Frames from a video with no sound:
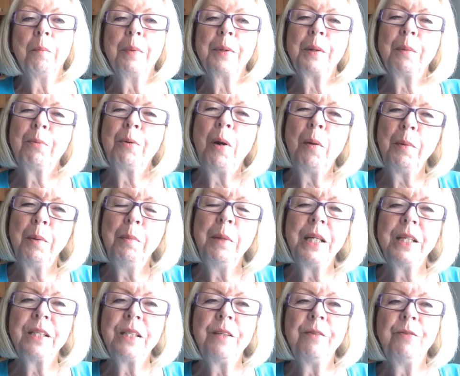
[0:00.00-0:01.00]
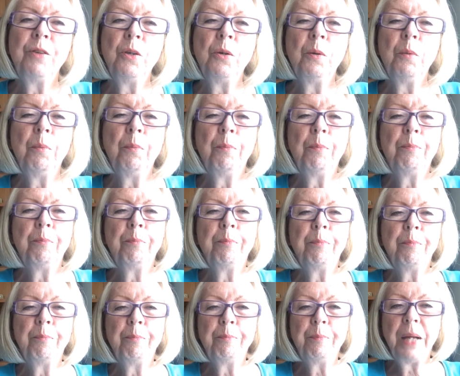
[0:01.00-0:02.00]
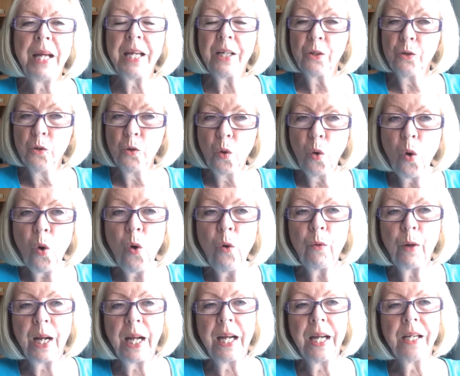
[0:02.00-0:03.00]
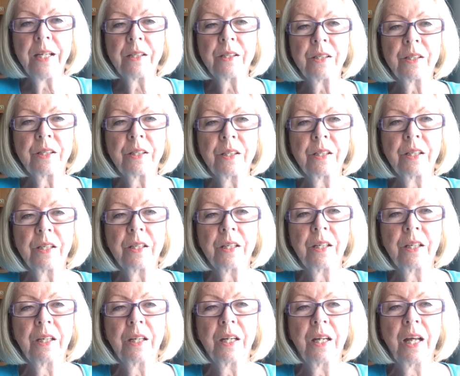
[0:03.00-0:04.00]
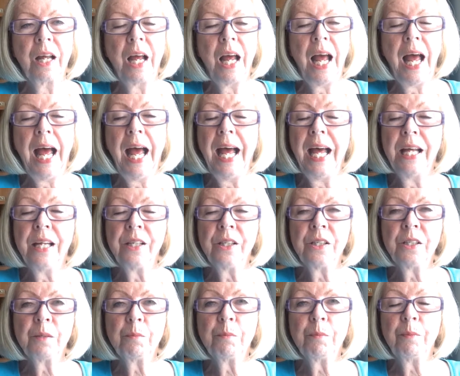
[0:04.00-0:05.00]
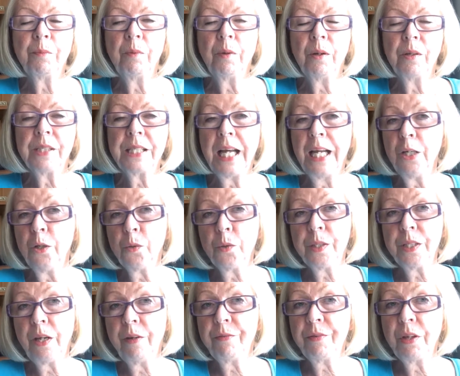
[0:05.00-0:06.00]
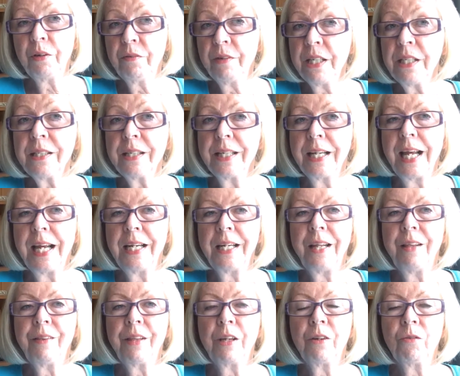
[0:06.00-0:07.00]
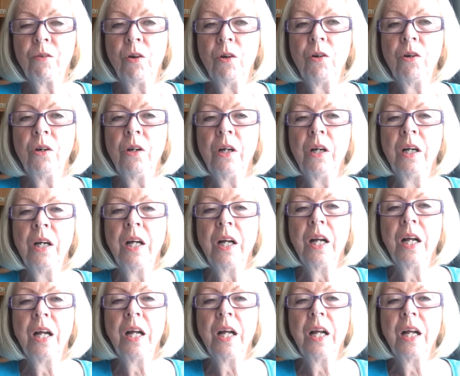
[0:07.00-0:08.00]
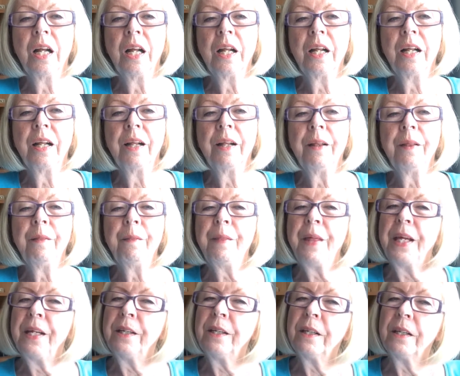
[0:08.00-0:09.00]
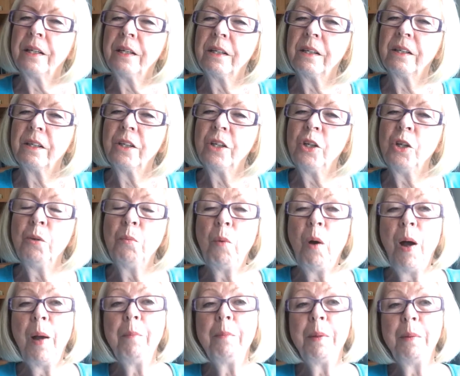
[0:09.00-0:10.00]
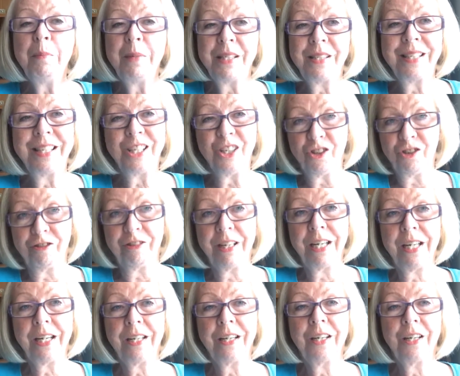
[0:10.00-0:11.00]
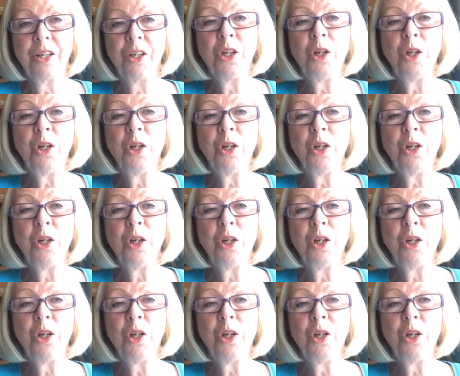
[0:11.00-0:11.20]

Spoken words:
But the problem is, if you ignore it and tell yourself there isn't anything wrong, then you might be missing a trick.